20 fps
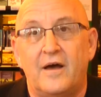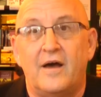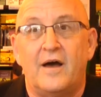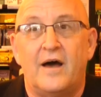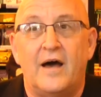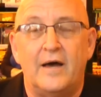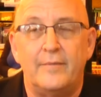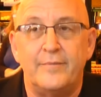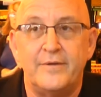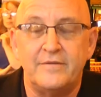
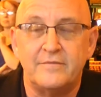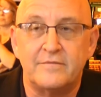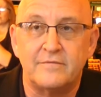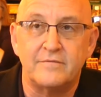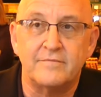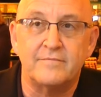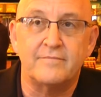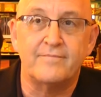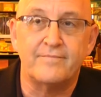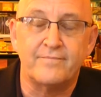Hobbies?
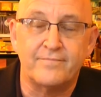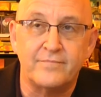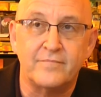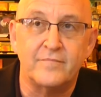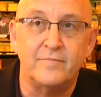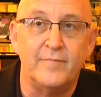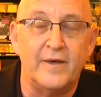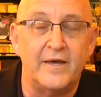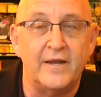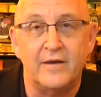
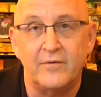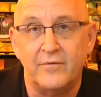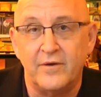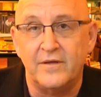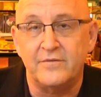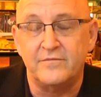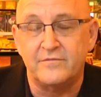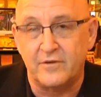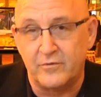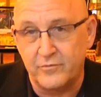Man,
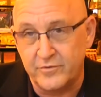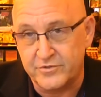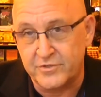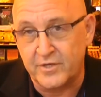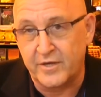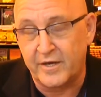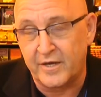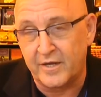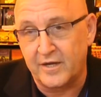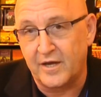I so wish
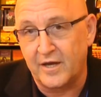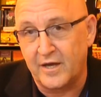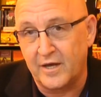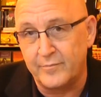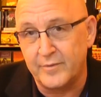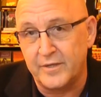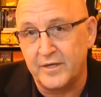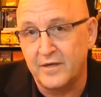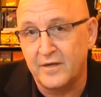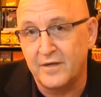I had a
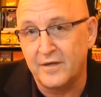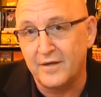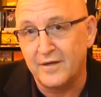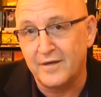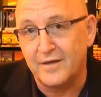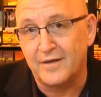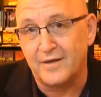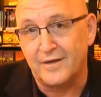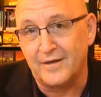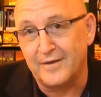hobby.
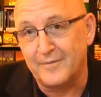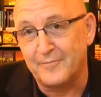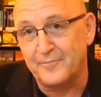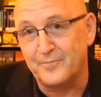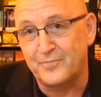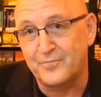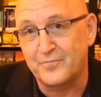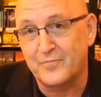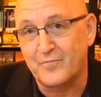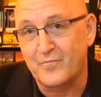
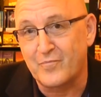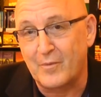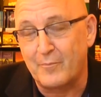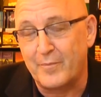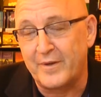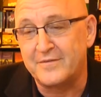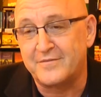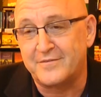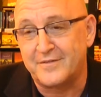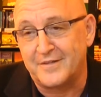
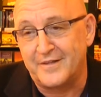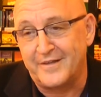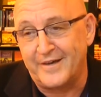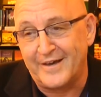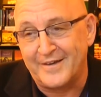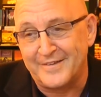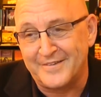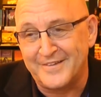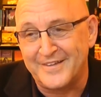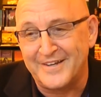Basically,
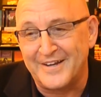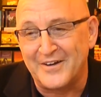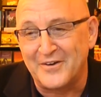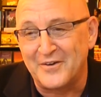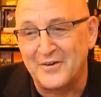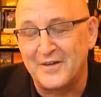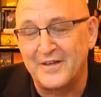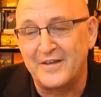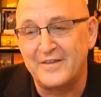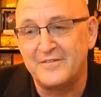I
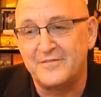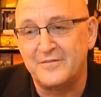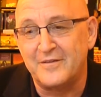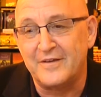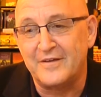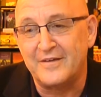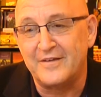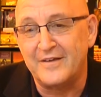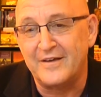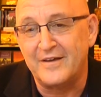
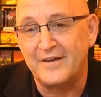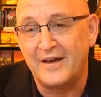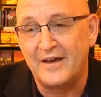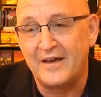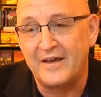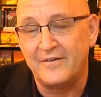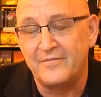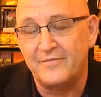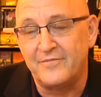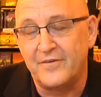
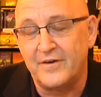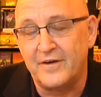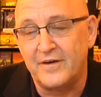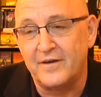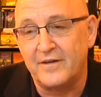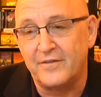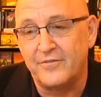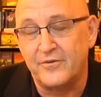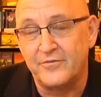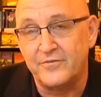have
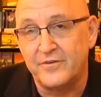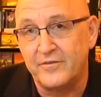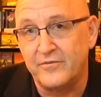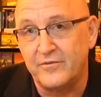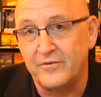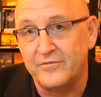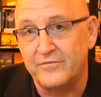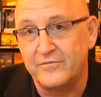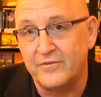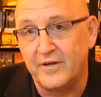a
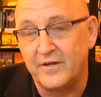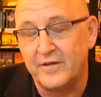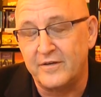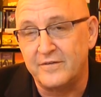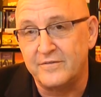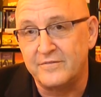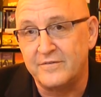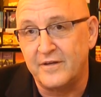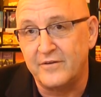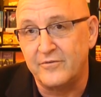13-year-old son
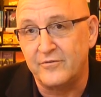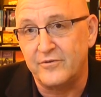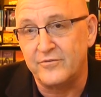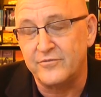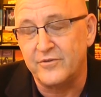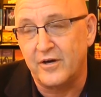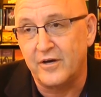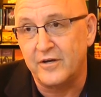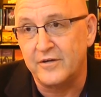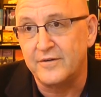and a 10-year-old
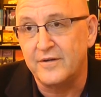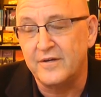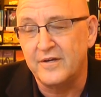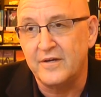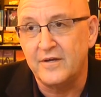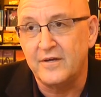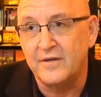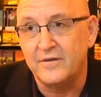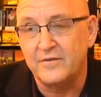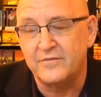daughter.
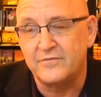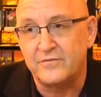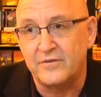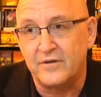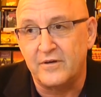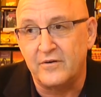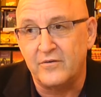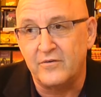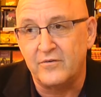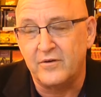
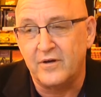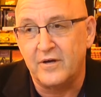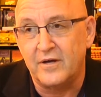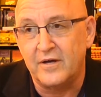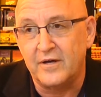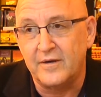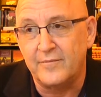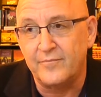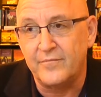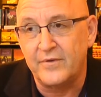So
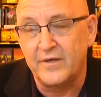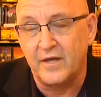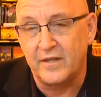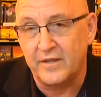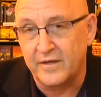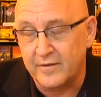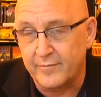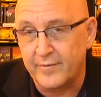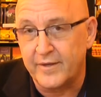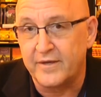
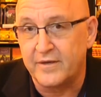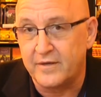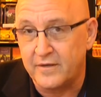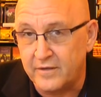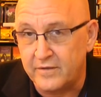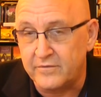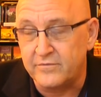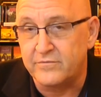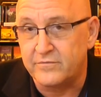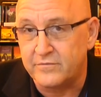yelling at my
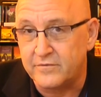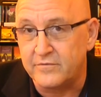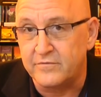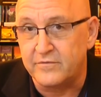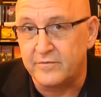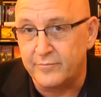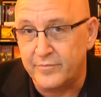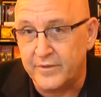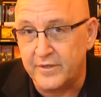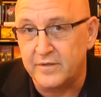kids is
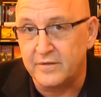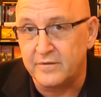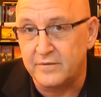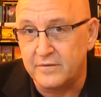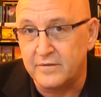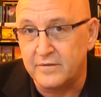a big